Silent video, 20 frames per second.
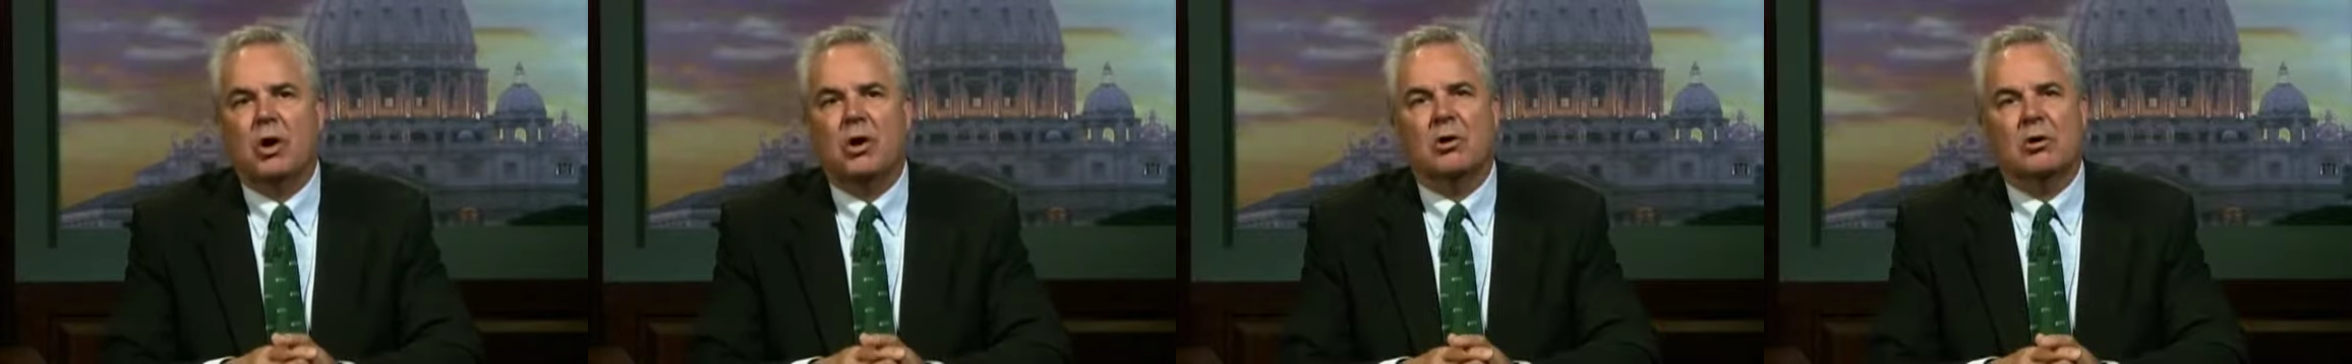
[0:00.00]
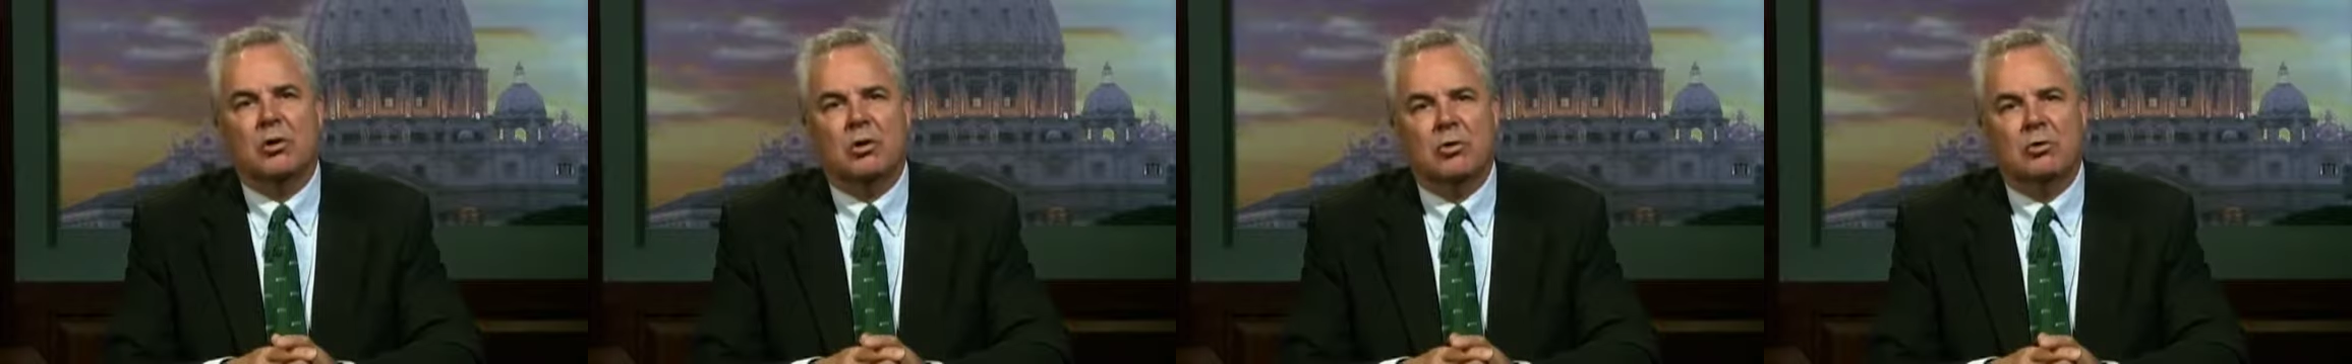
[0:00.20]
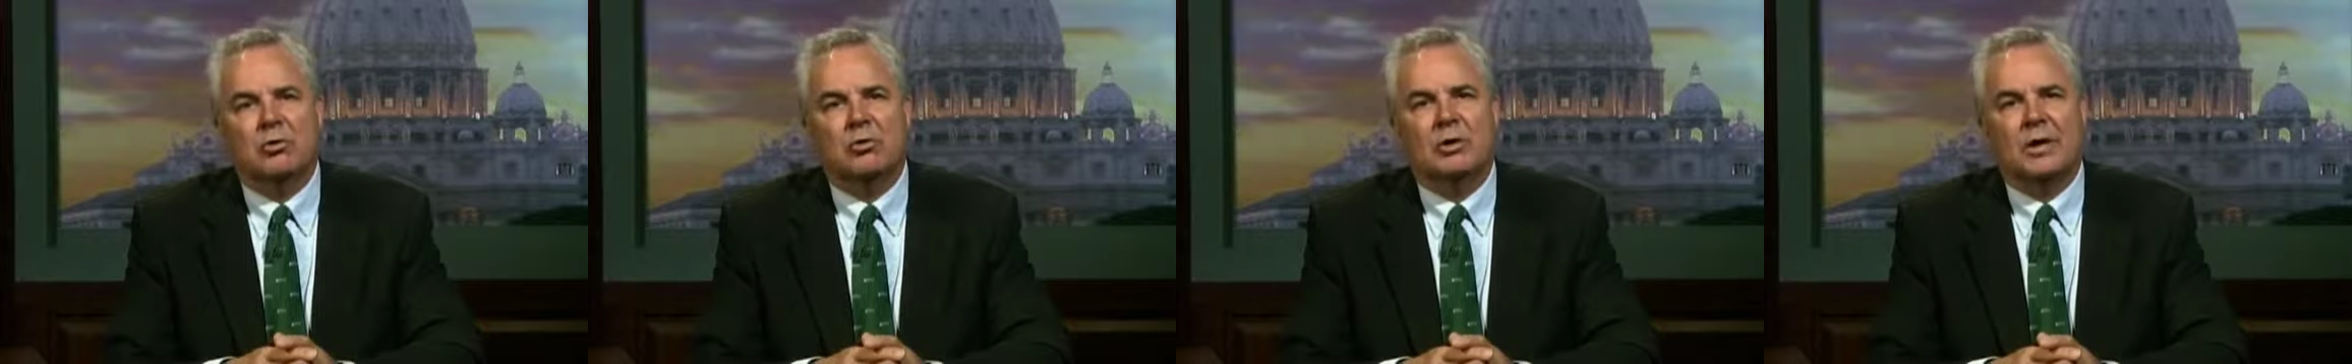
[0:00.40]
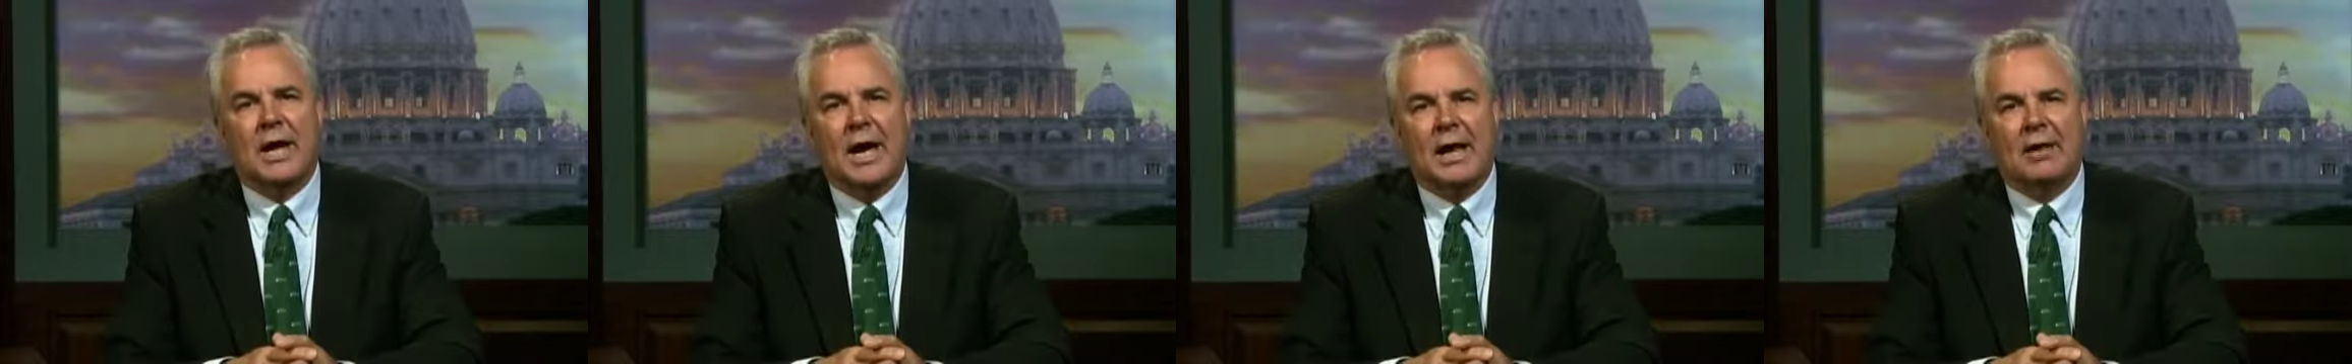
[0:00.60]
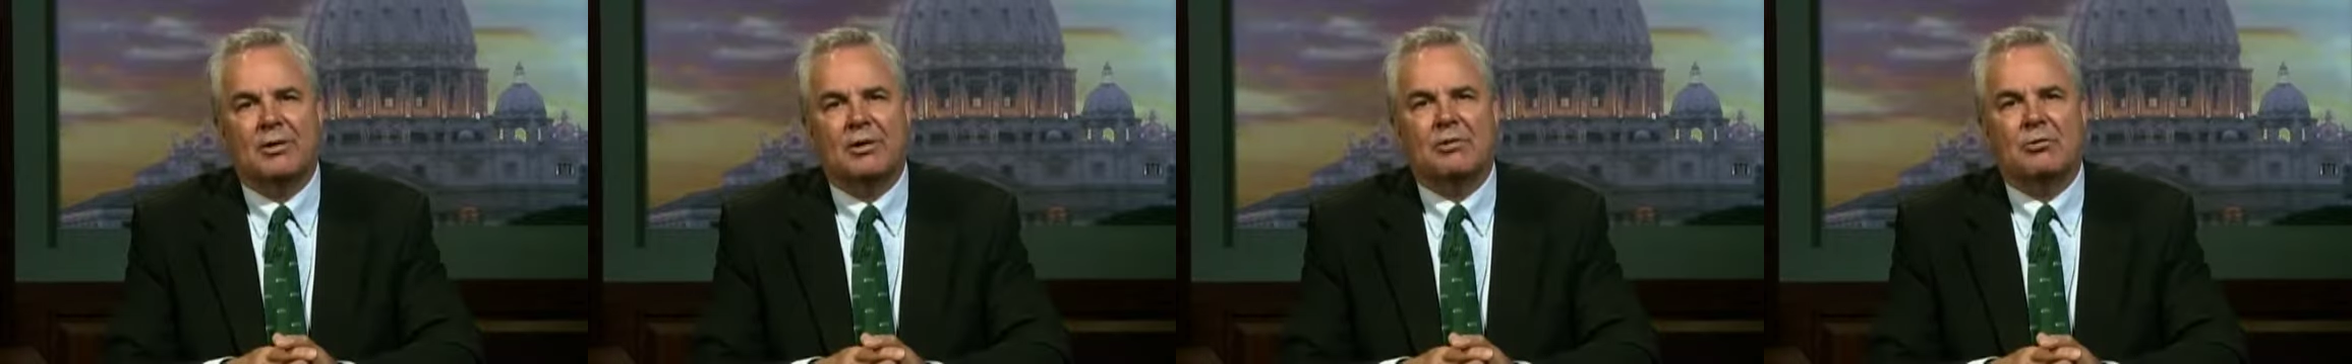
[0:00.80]
our local
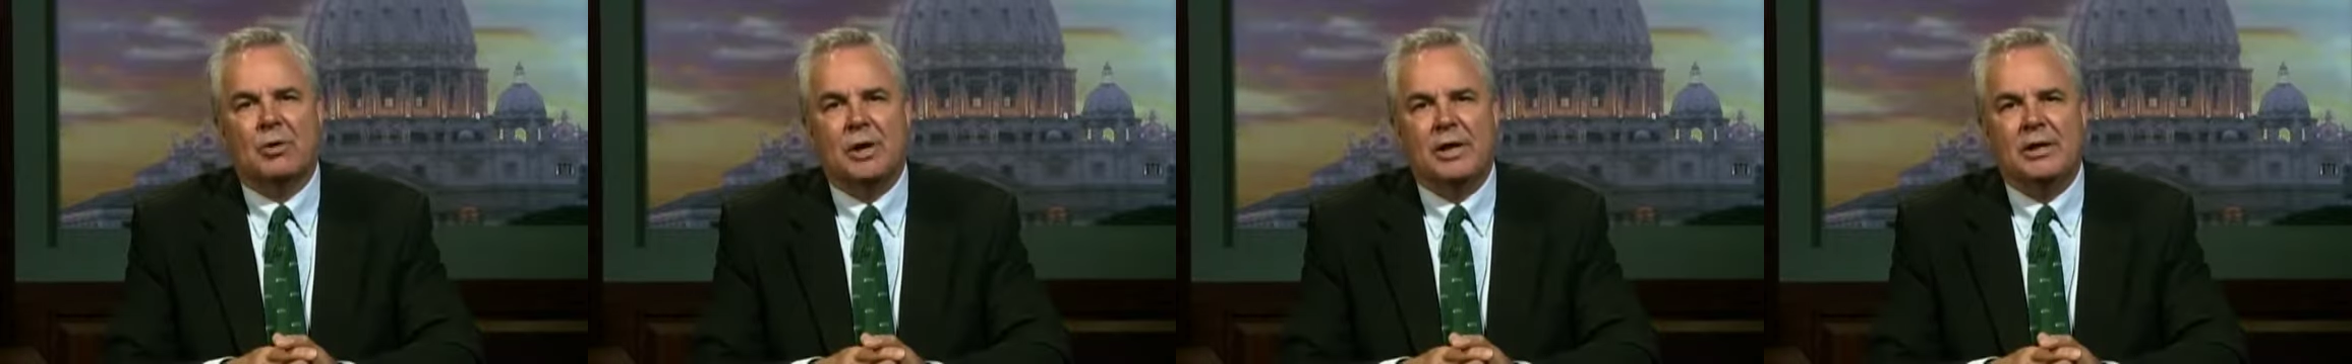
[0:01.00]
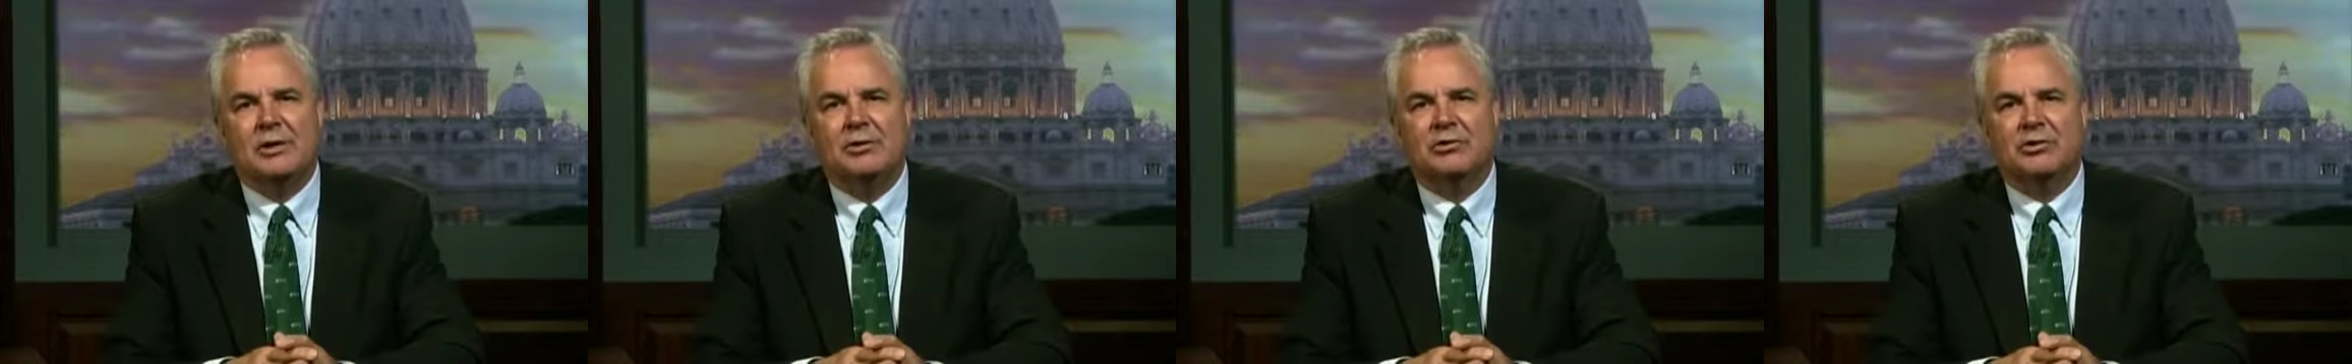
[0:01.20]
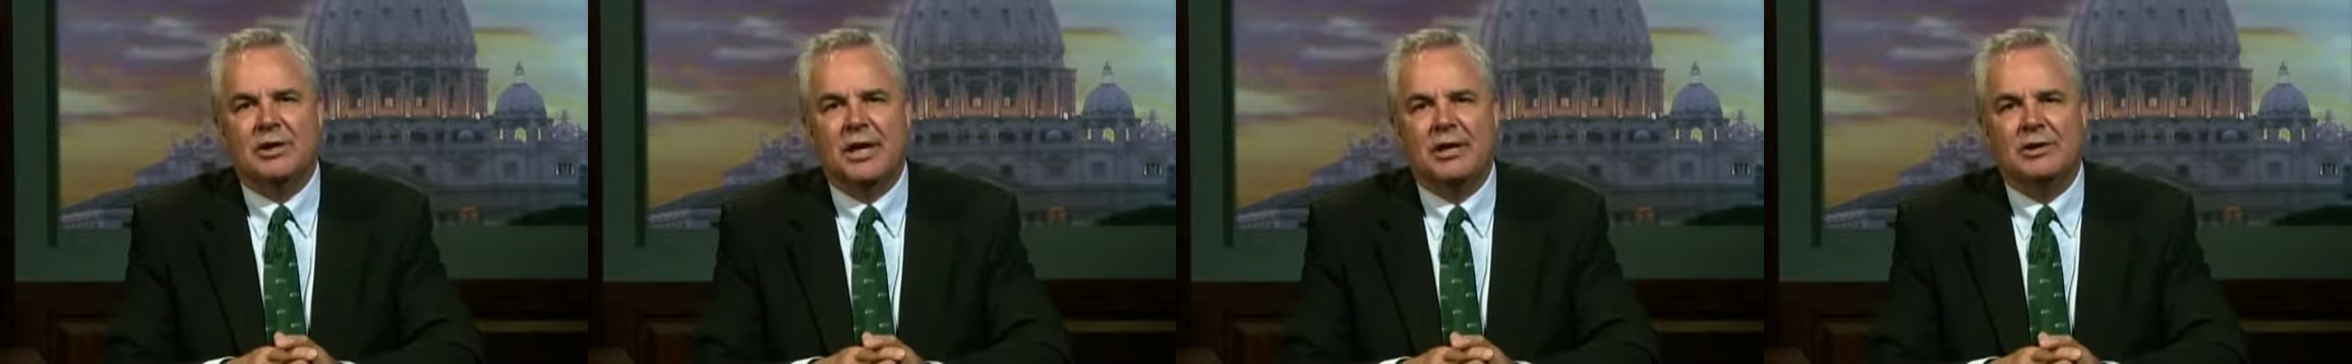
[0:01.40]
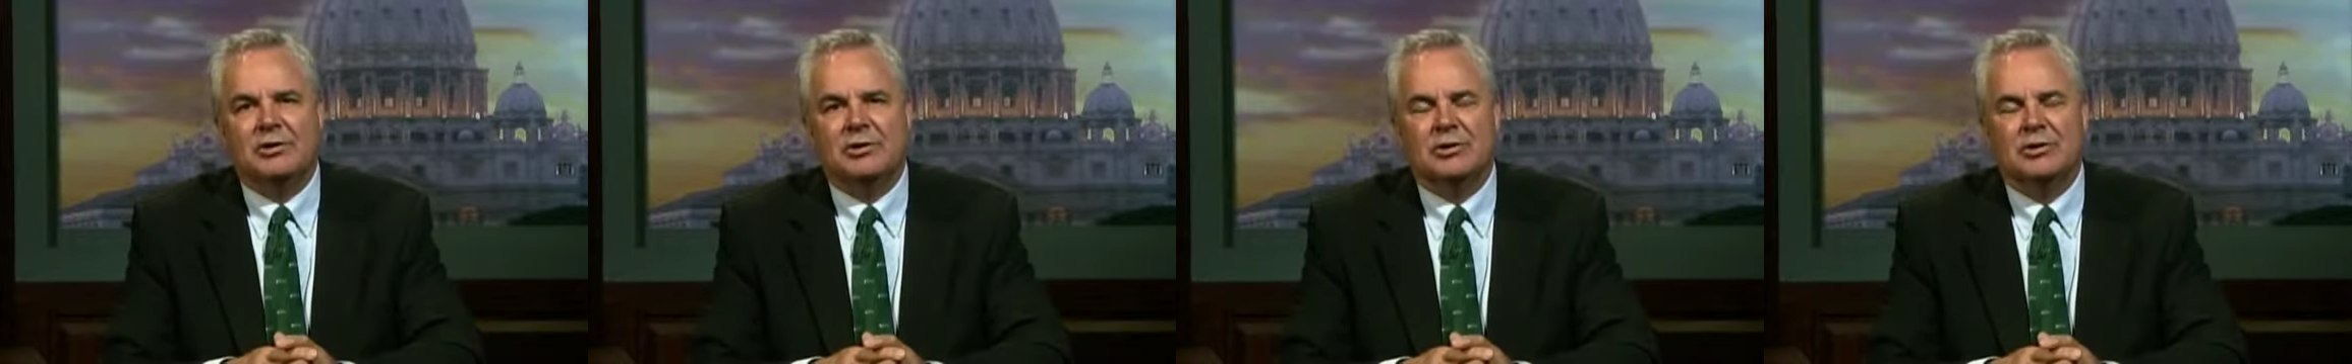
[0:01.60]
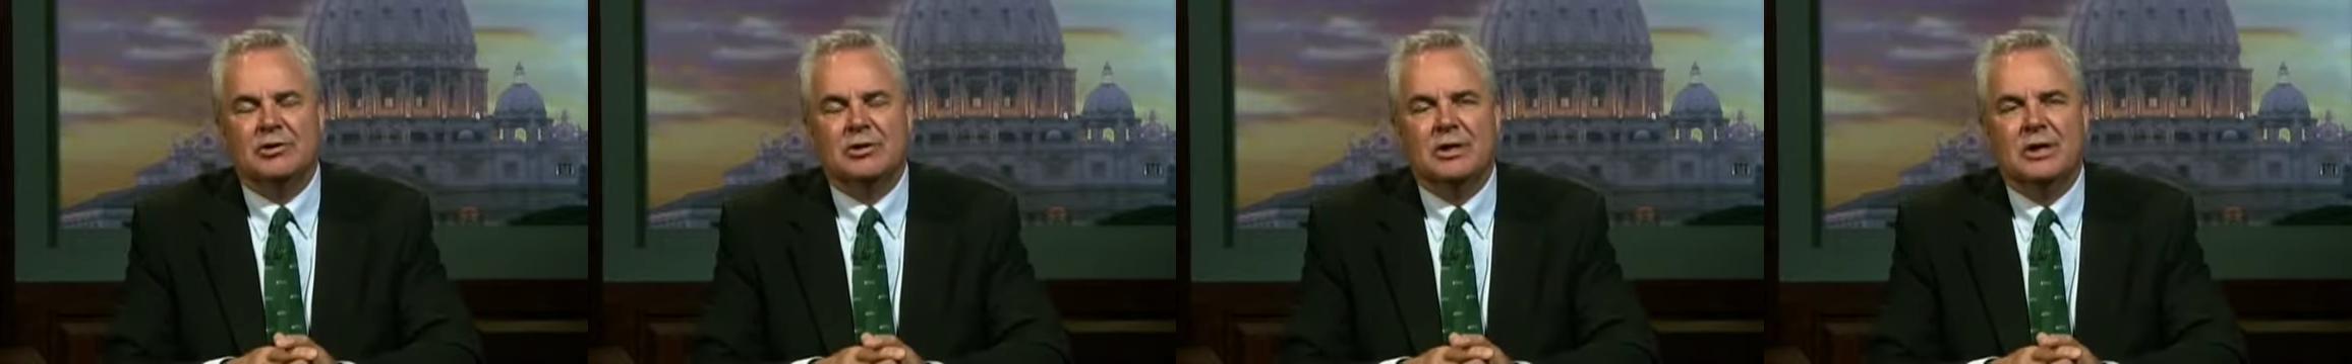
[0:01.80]
Catholic radio
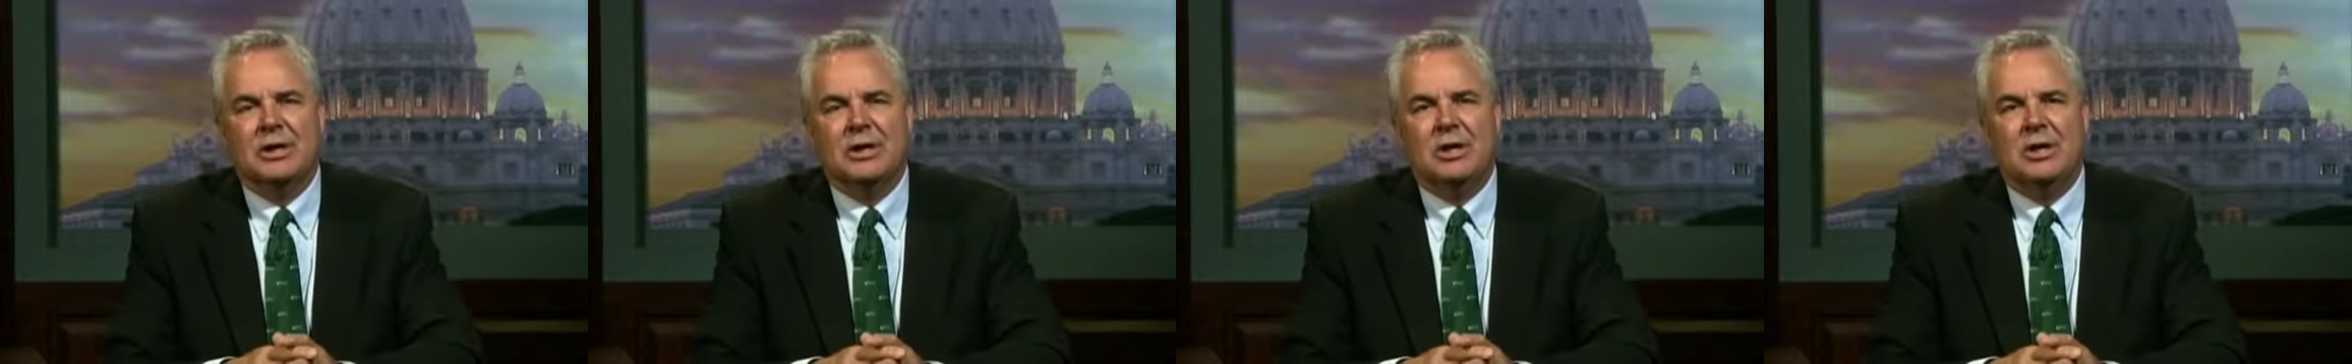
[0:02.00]
stations.